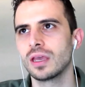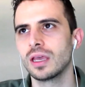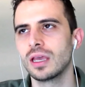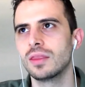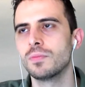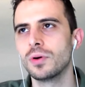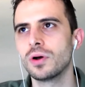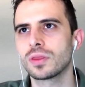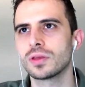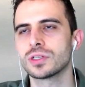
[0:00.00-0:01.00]
in the
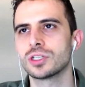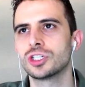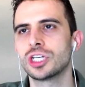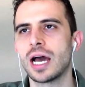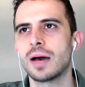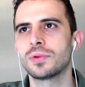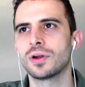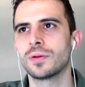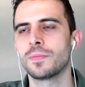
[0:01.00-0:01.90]
book, there's a chapter